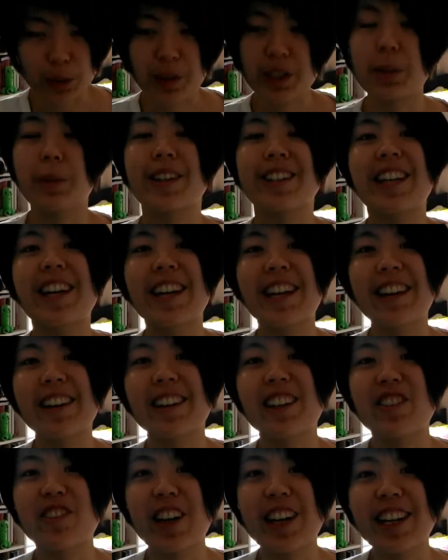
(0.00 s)
partaking in
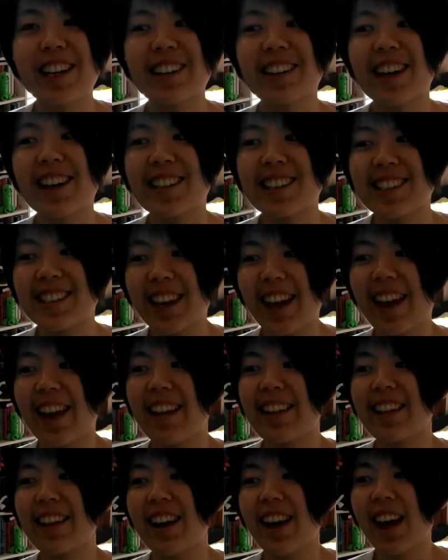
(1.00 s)
that writing class.
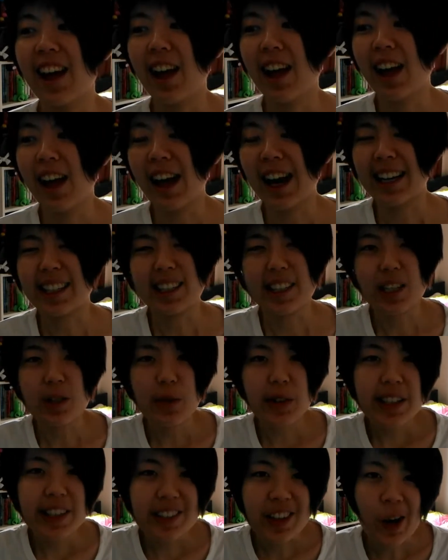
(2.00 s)
And I didn't
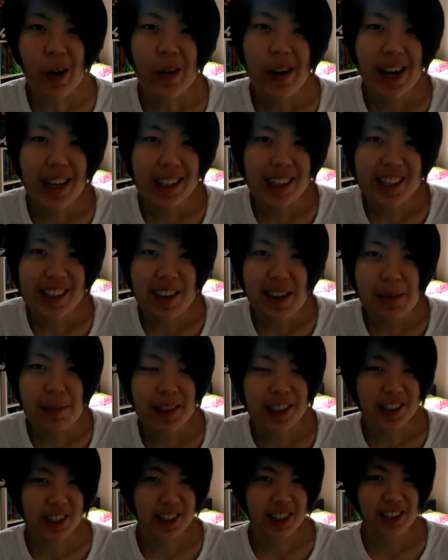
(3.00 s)
really know it at the time. I
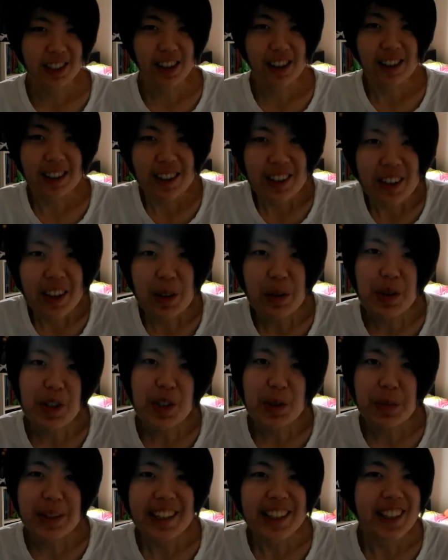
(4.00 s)
just thought, you know, I want
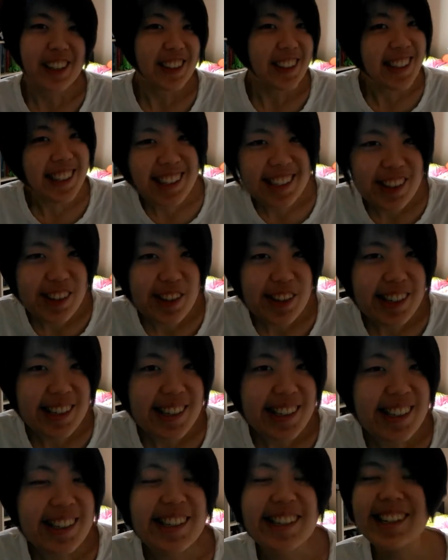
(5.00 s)
to be the good
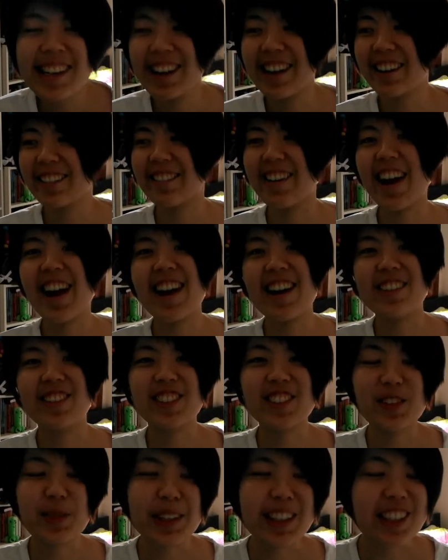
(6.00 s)
student, right? I
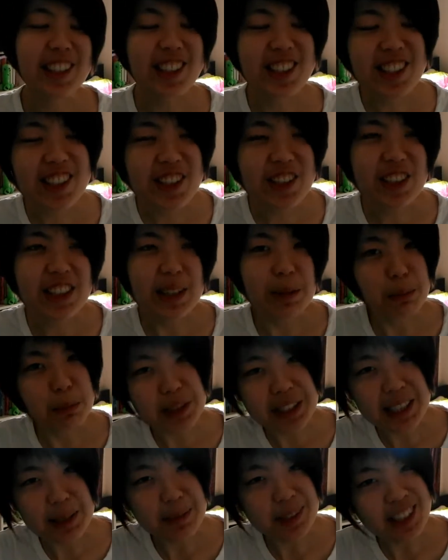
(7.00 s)
want to be the good student and
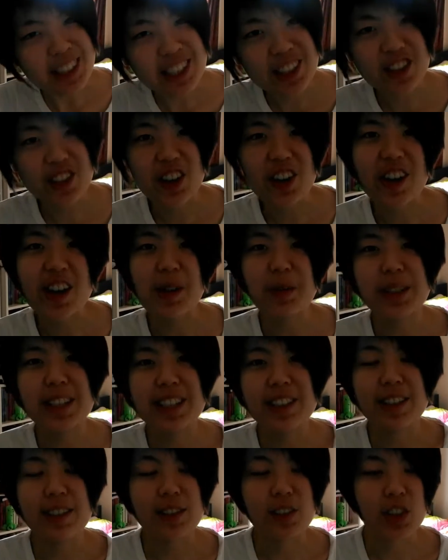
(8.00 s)
please my teacher. I
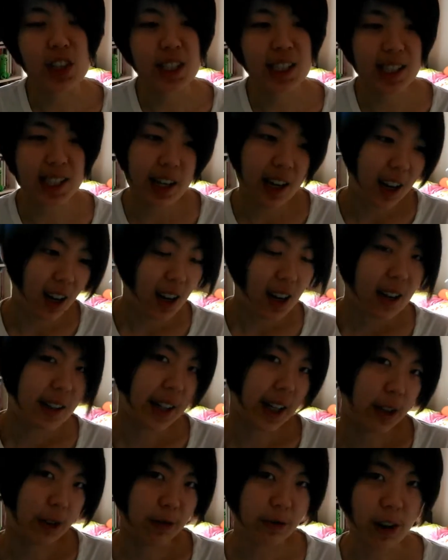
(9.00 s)
wanted to just
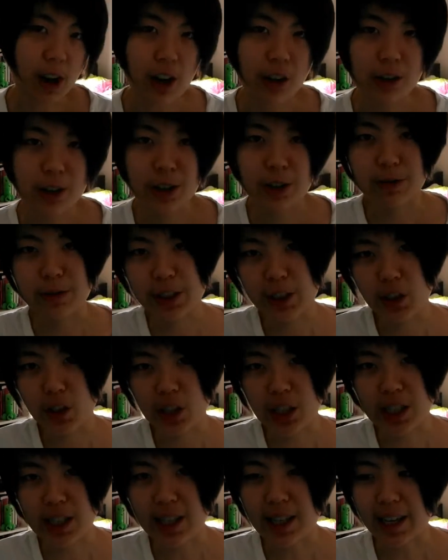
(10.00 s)
kind of follow her
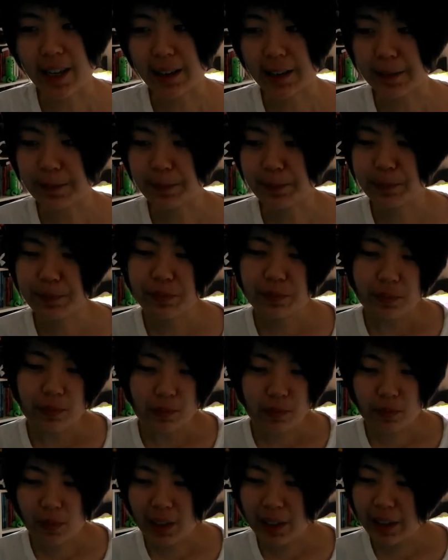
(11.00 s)
vision. And
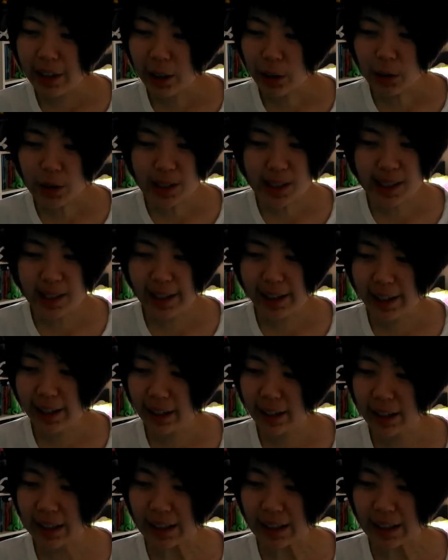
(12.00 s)
it was like,